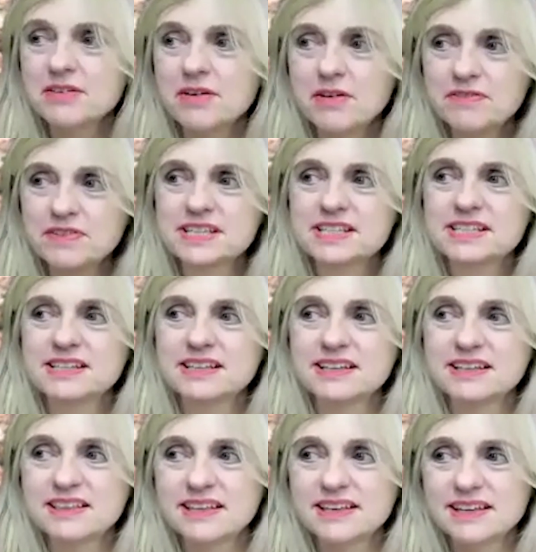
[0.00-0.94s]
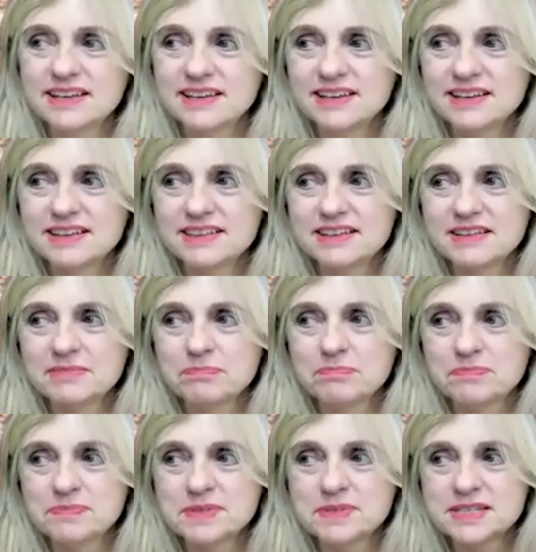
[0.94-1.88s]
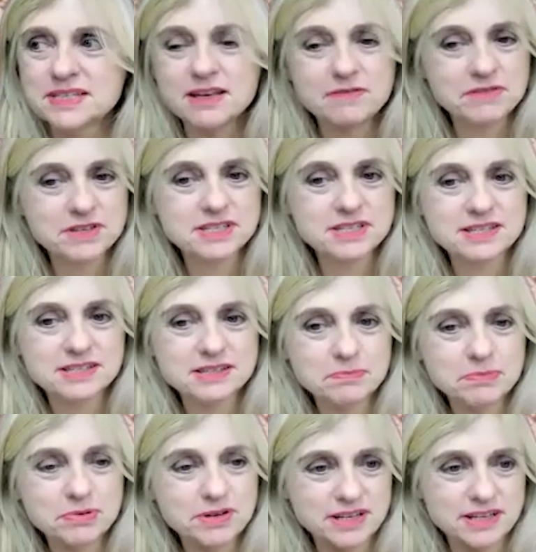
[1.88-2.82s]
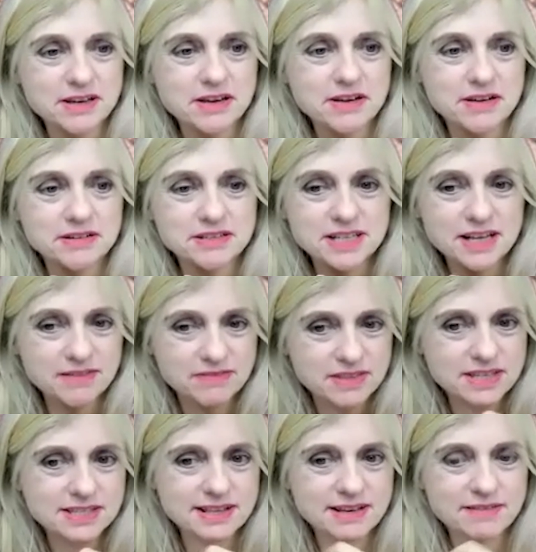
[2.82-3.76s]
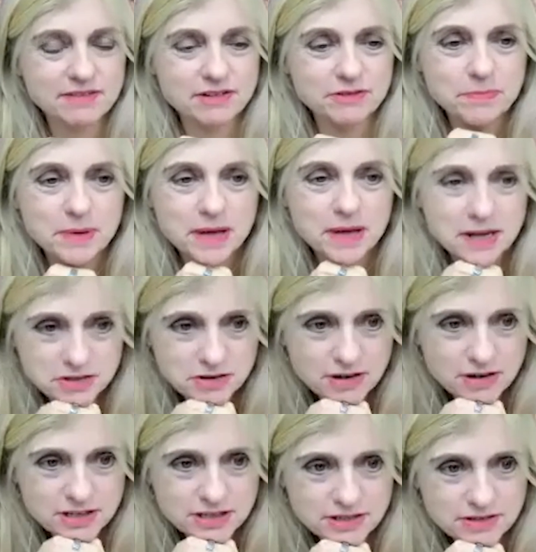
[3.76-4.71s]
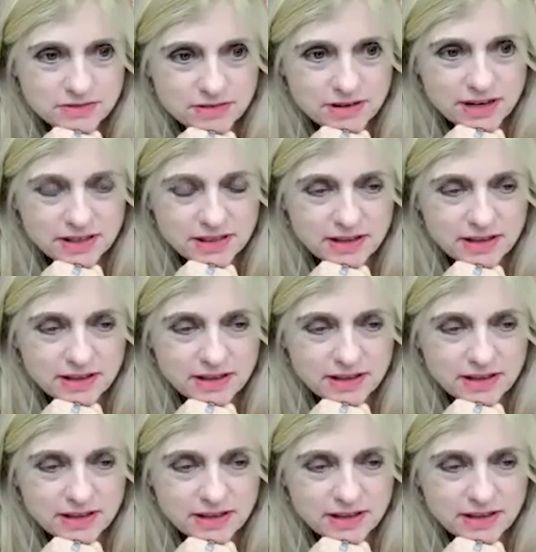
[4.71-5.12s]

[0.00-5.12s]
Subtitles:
obviously the services are pretty good to have this level of penetration, right?